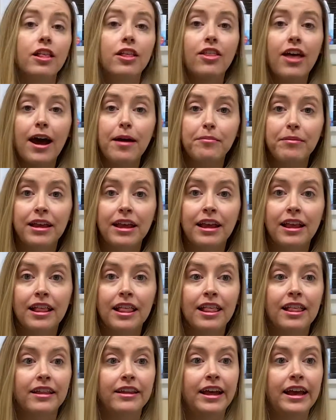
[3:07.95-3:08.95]
So that
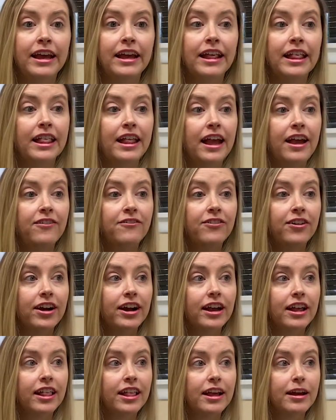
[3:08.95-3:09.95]
means like say for
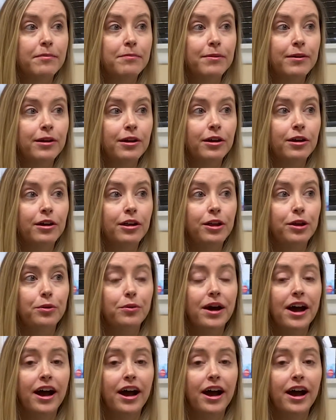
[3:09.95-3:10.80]
example you